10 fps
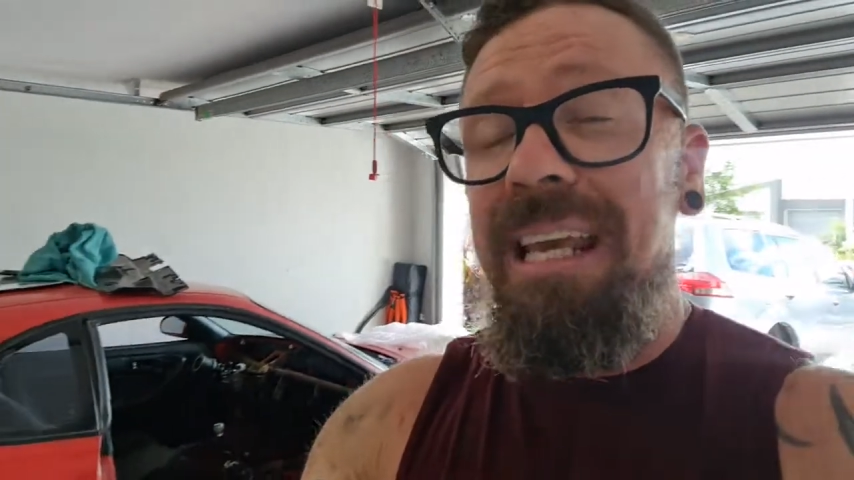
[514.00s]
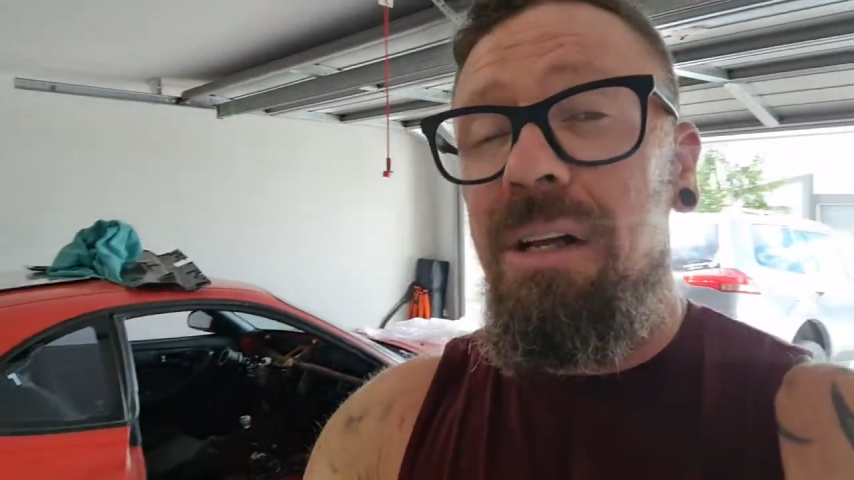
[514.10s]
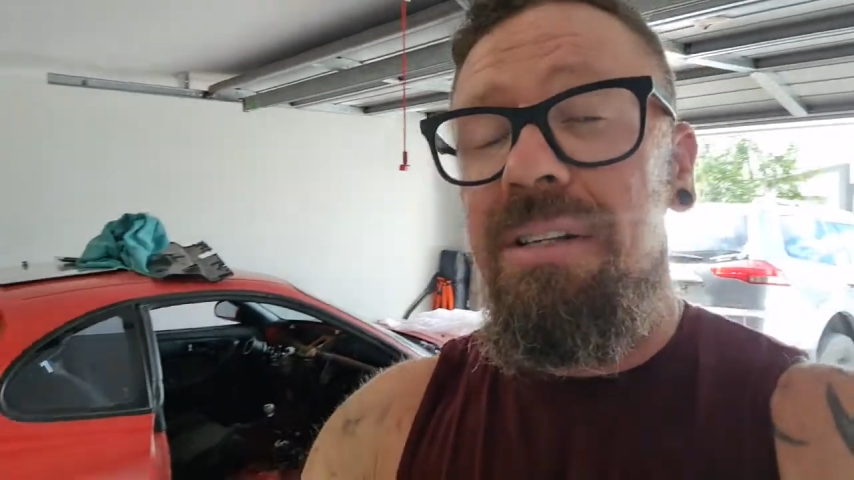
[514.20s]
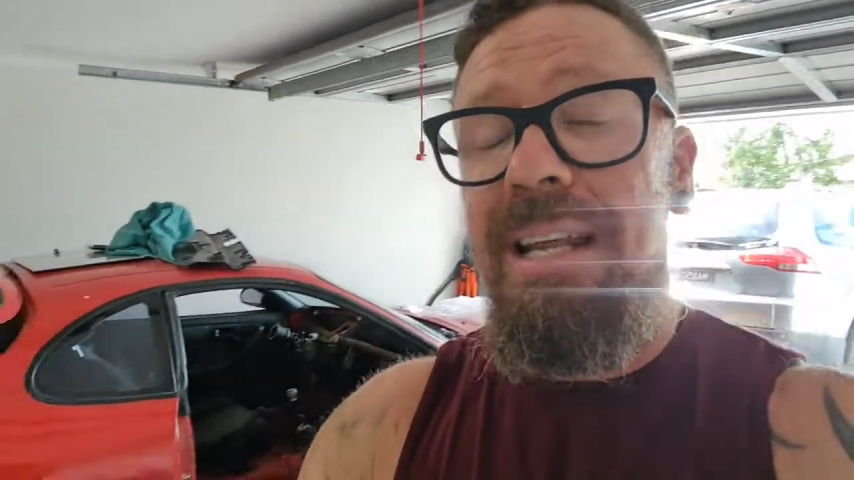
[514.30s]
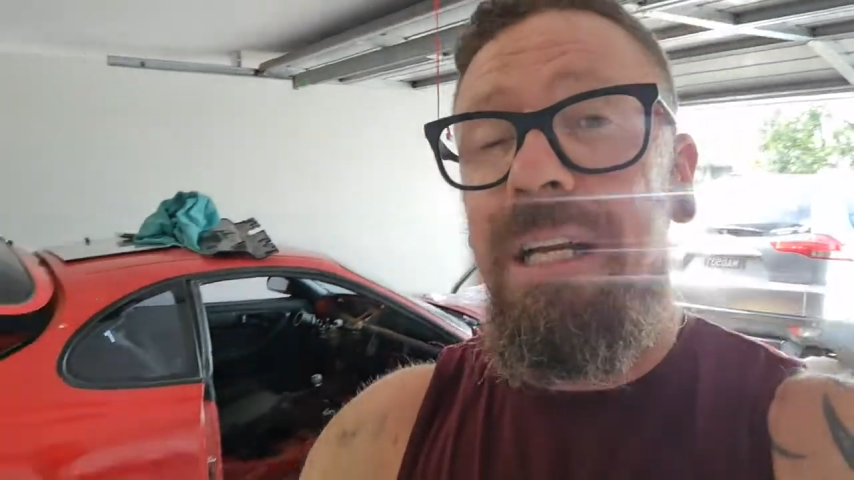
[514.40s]

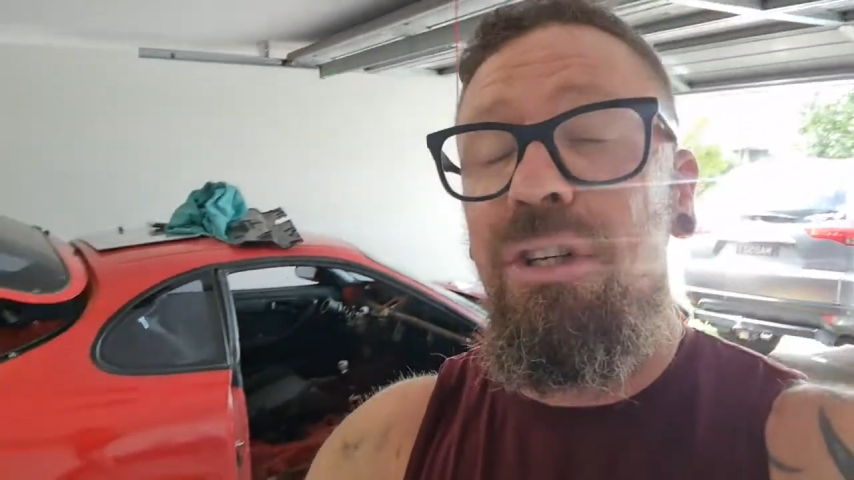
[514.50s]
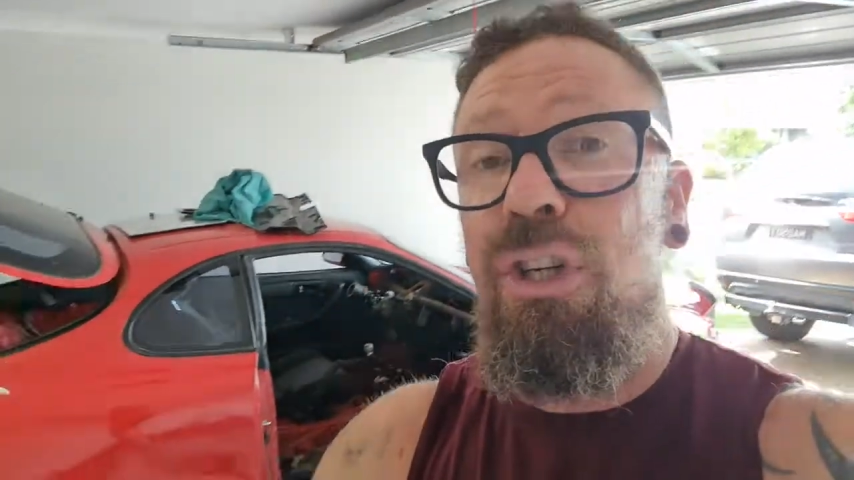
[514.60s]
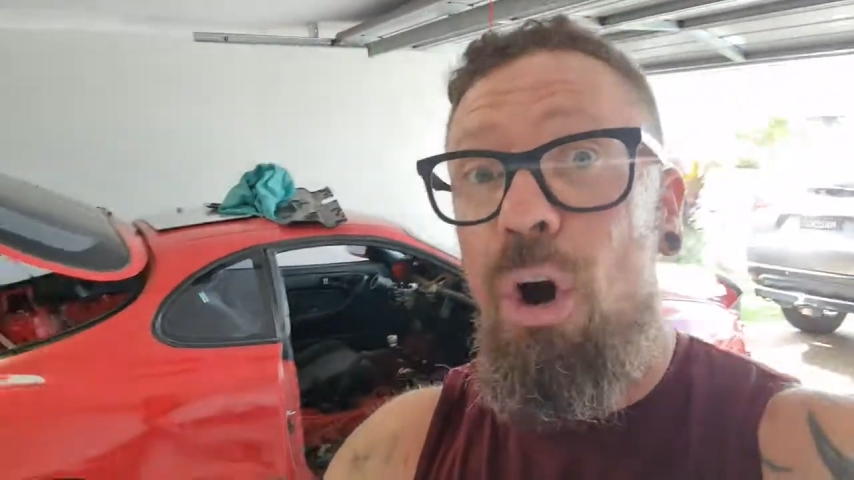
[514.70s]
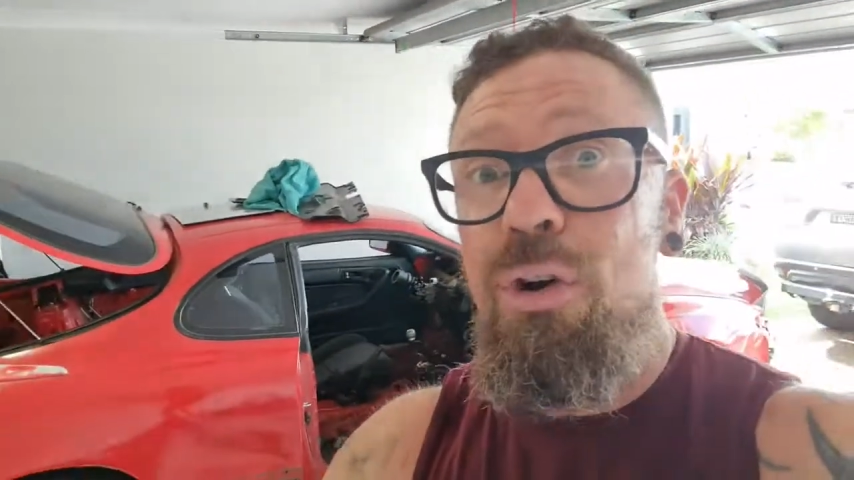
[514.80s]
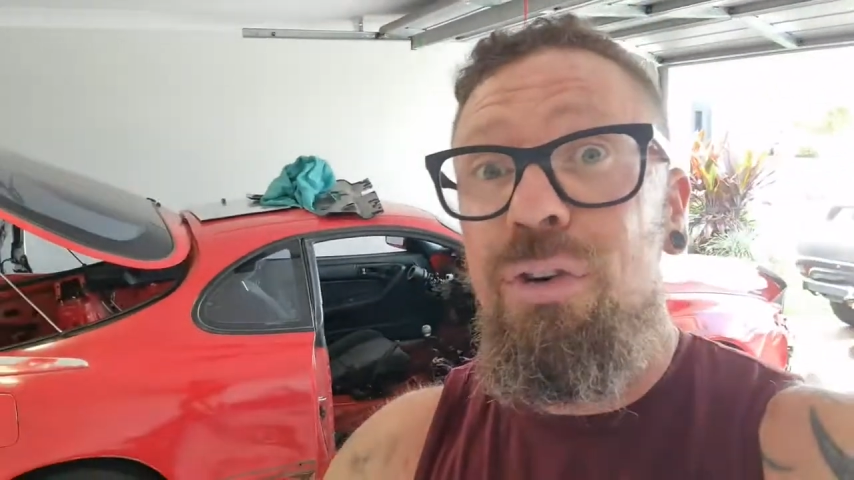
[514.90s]
else that I
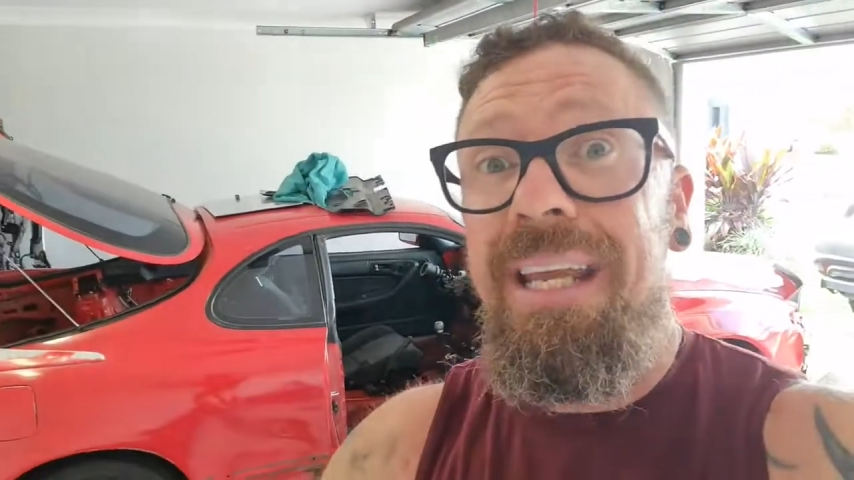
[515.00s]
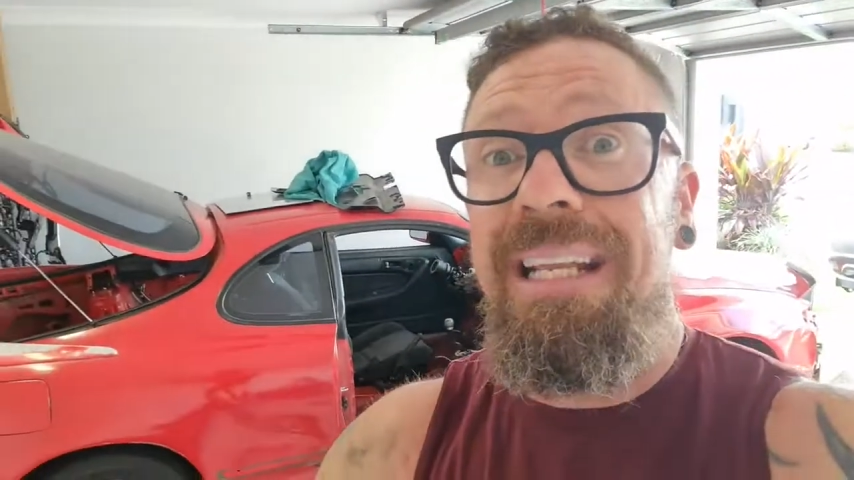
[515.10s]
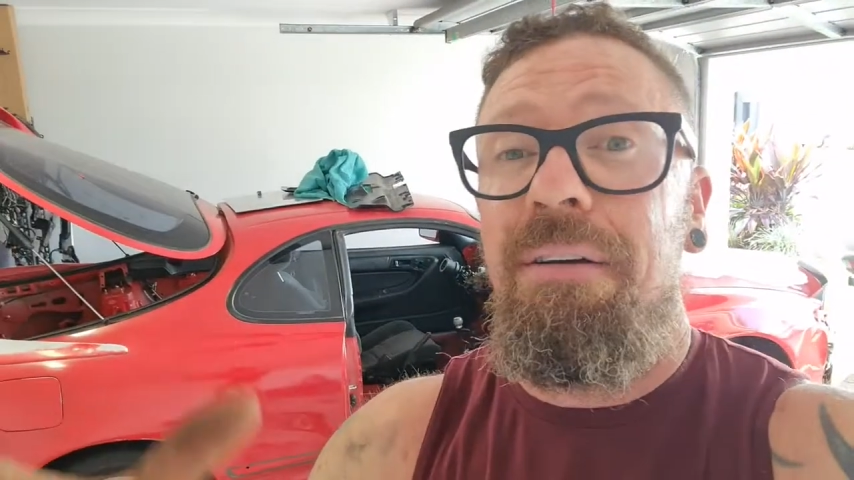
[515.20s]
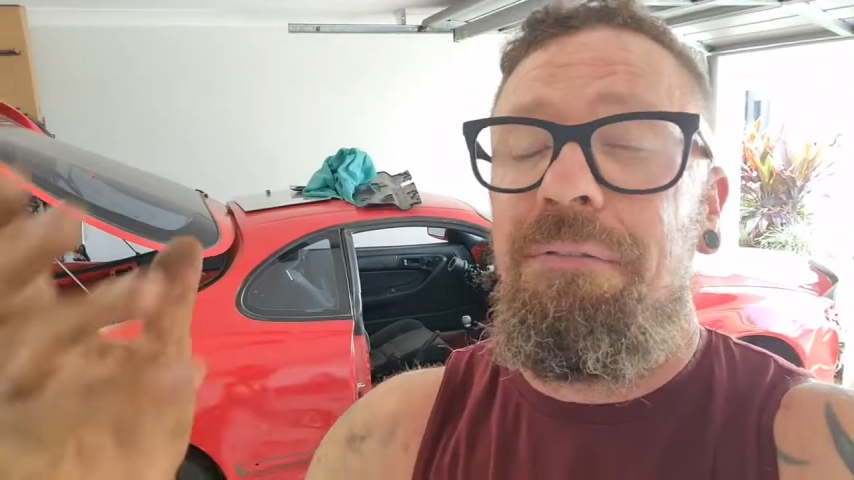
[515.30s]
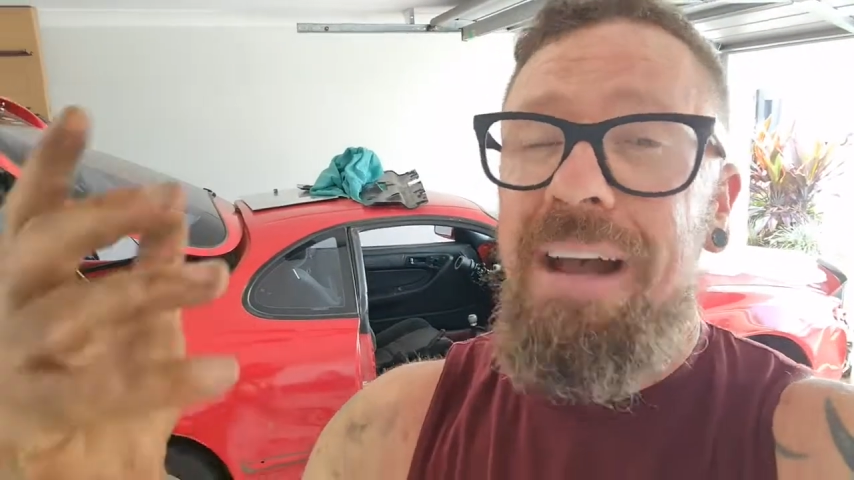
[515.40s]
don't
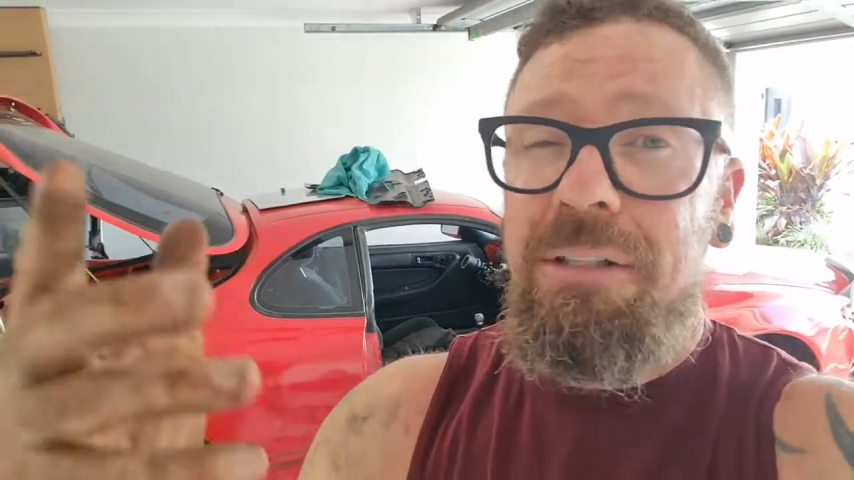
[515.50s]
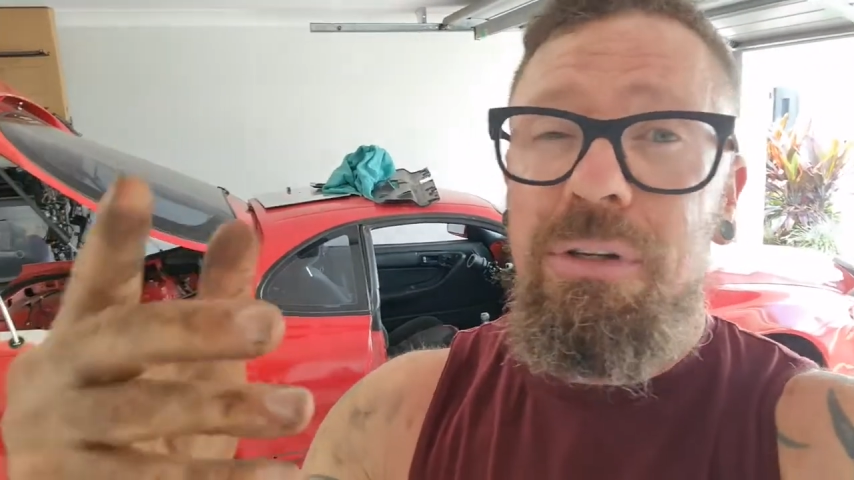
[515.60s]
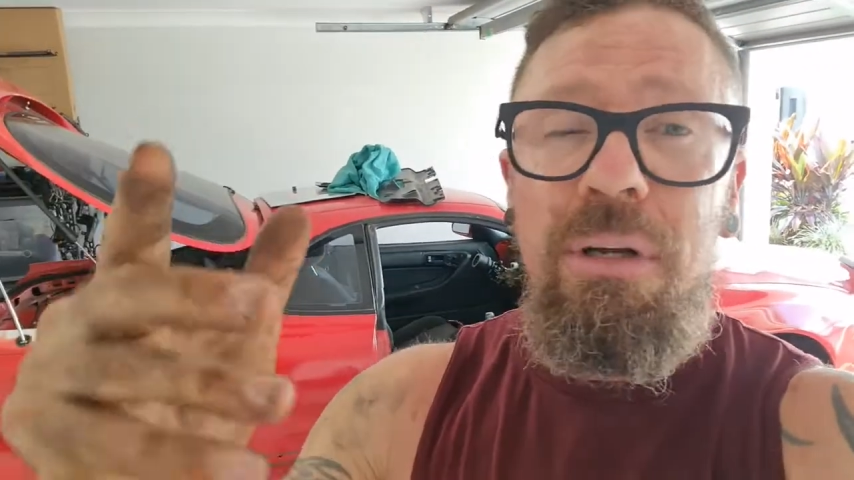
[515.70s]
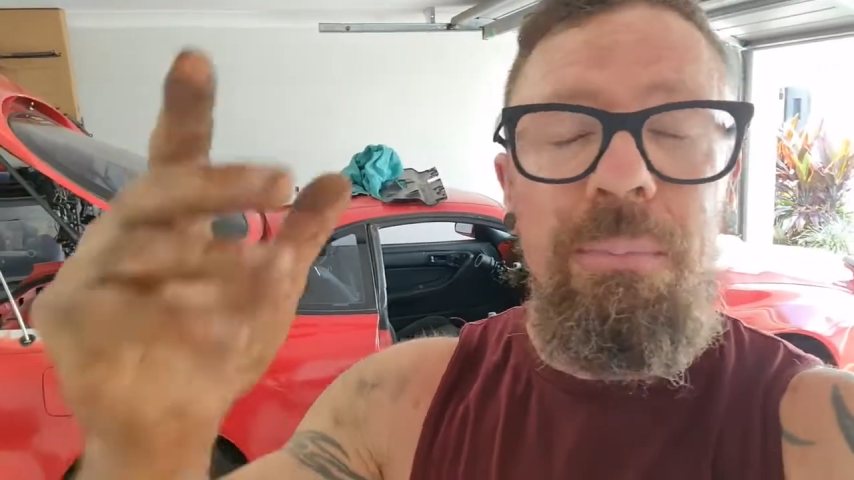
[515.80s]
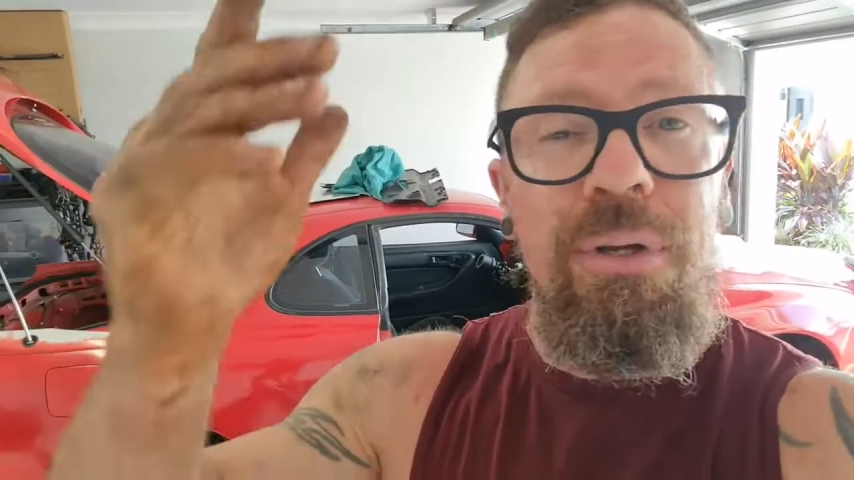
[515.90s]
need, the
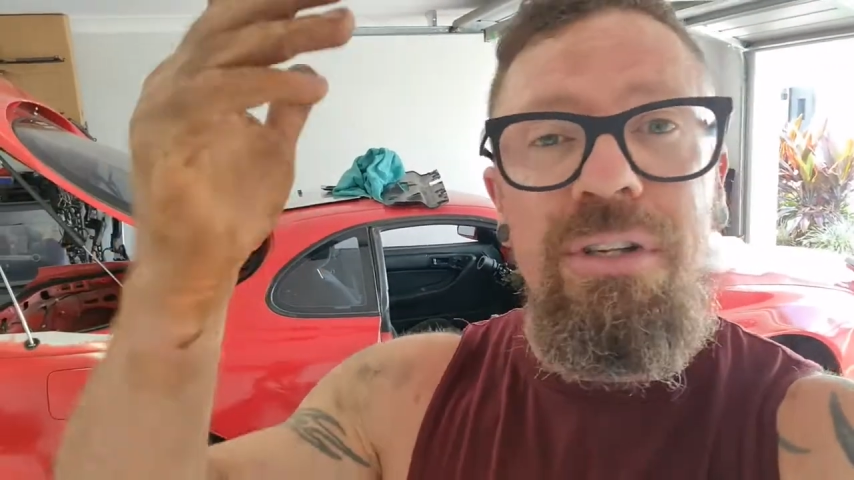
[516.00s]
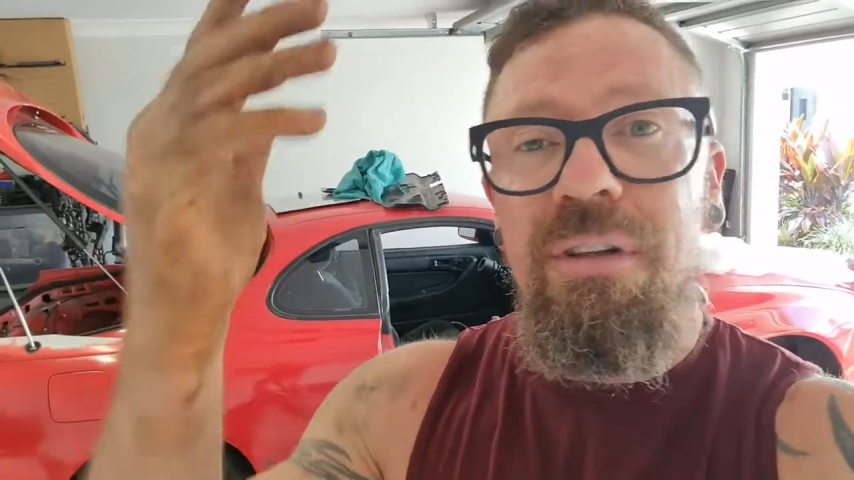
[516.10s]
factory computers,